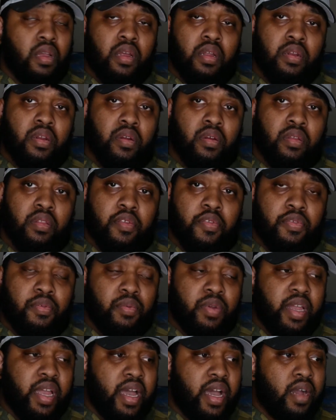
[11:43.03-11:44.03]
During the
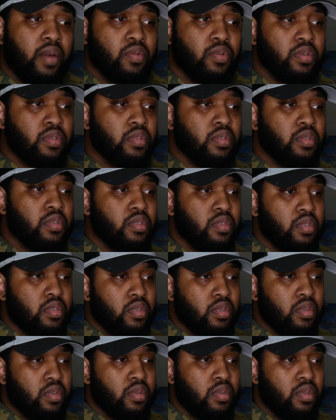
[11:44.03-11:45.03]
3
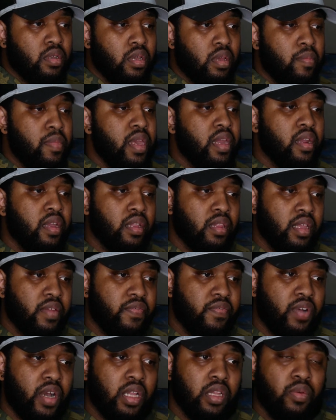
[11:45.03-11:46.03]
hours immediately
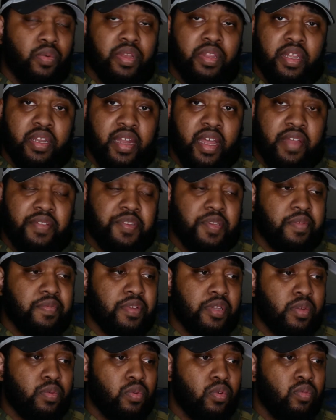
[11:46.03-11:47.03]
following the deaths of
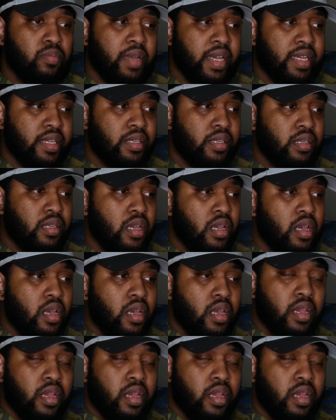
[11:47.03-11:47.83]
his roommates,